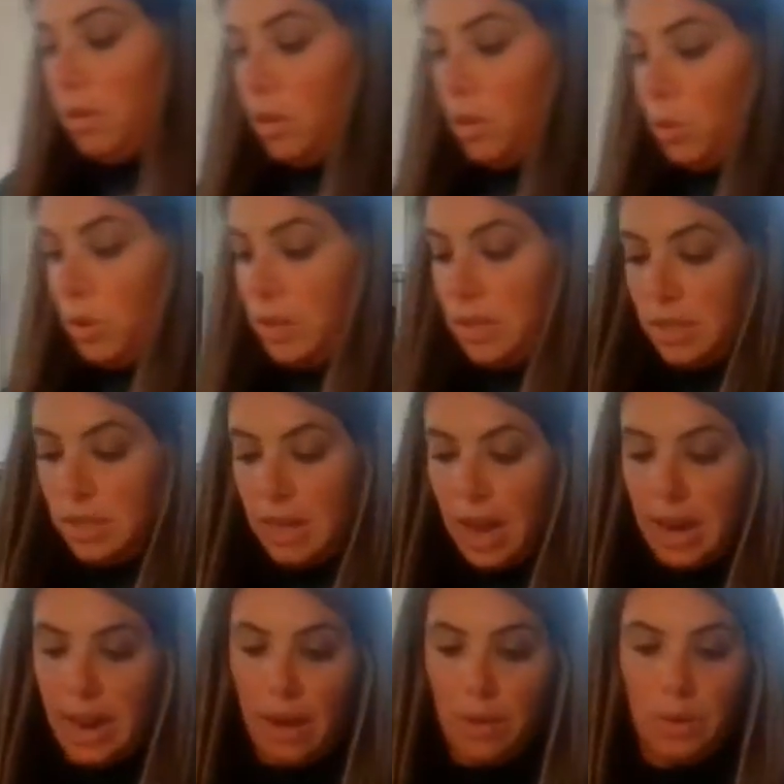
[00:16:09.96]
you can
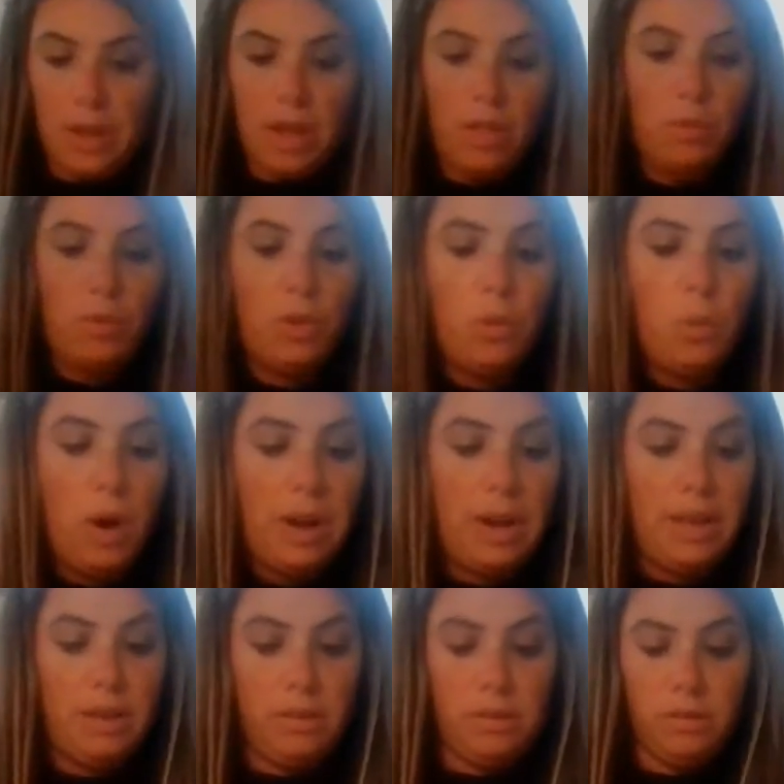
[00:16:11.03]
decide how yellow you want it.